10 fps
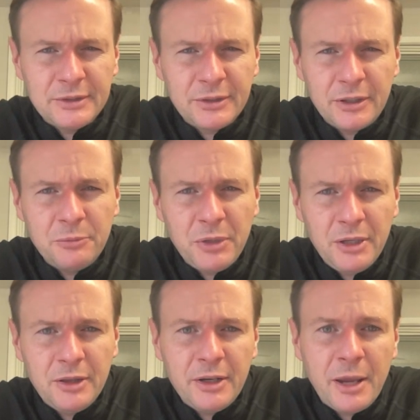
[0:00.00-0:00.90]
is going to be
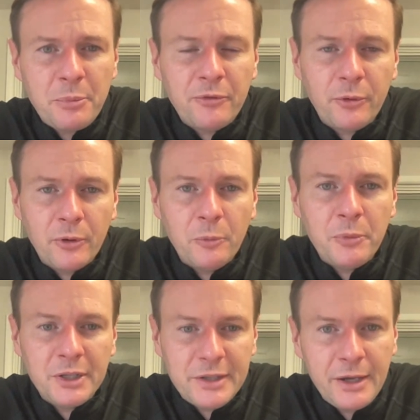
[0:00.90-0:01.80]
the night before
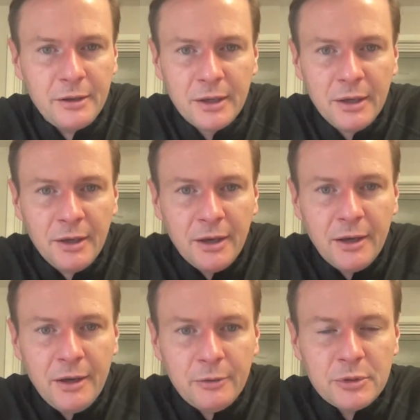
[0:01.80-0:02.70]
opening day,
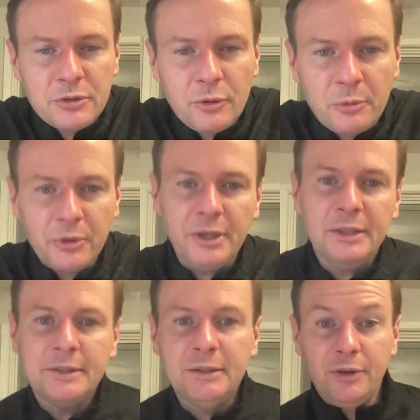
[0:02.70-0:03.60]
which normally
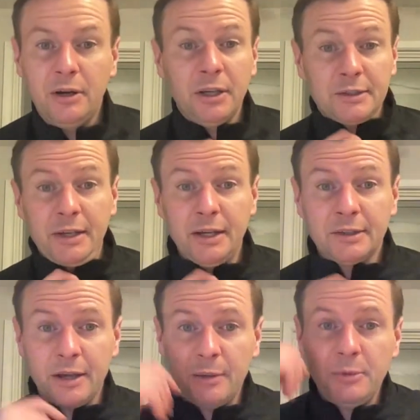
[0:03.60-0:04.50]
is a very exciting
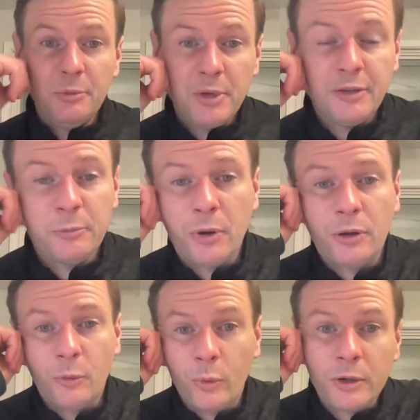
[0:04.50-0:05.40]
time in the
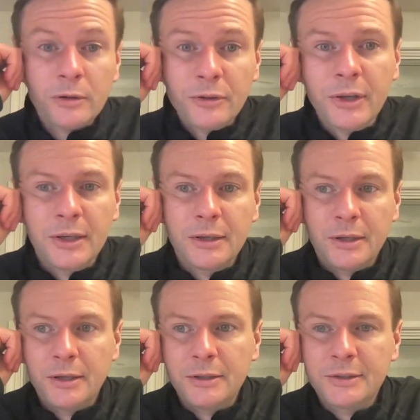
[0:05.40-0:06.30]
baseball world.
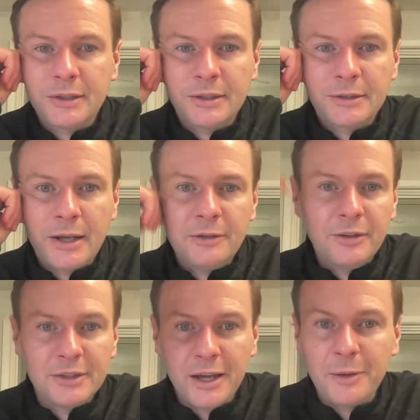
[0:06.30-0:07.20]
It's a kind of
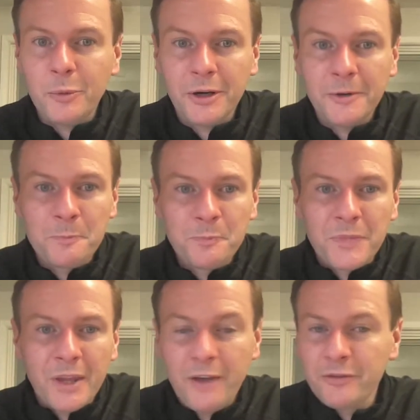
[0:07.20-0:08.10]
the time where
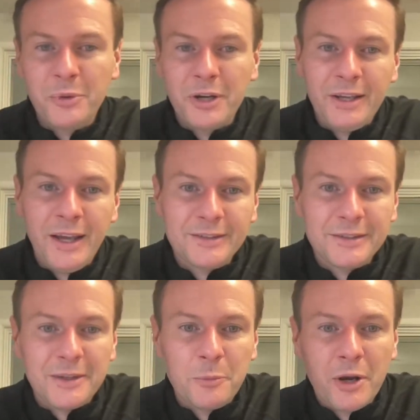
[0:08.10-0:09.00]
everybody has the
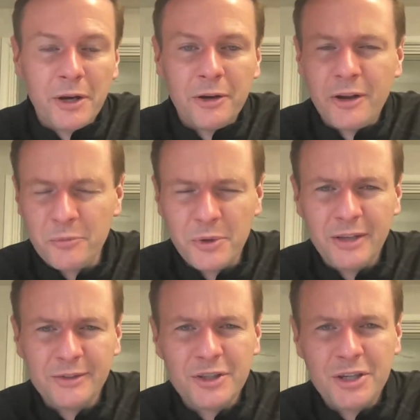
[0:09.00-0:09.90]
same record. Everybody
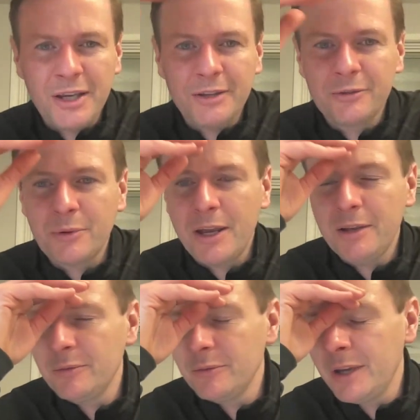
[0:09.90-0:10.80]
has a chance, right?
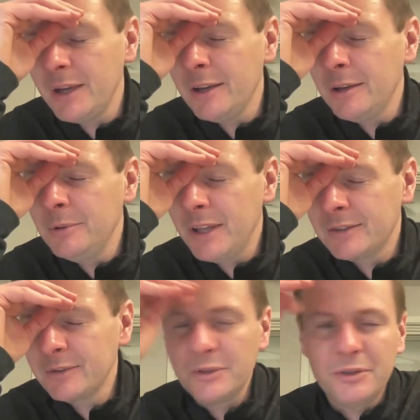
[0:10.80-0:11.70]
And
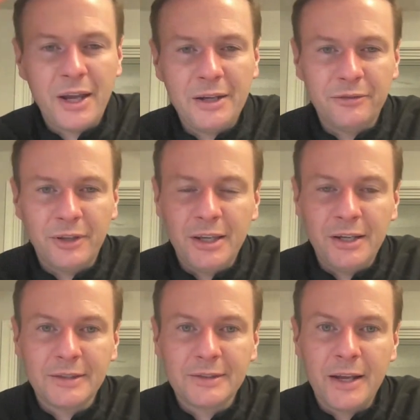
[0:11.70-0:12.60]
that's what you kind of like get
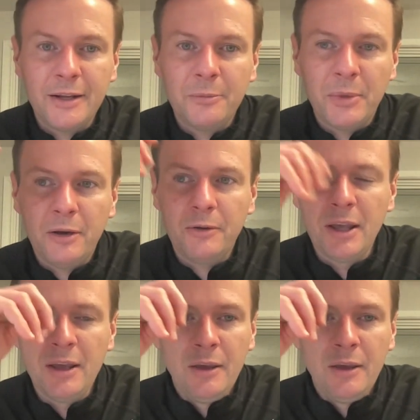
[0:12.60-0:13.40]
excited about.